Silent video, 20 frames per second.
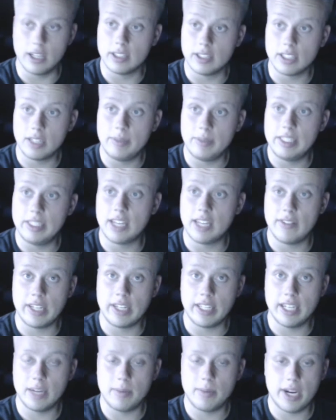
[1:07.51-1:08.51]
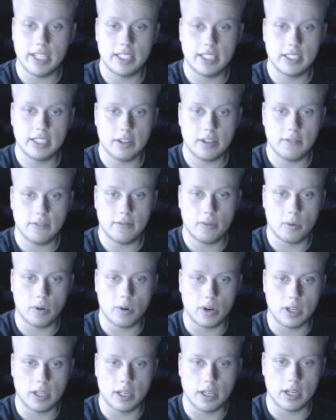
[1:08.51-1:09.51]
It's going to be 7 gigabytes
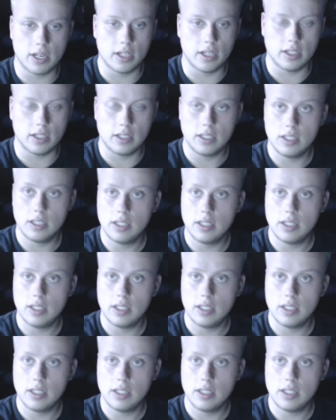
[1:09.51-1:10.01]
for the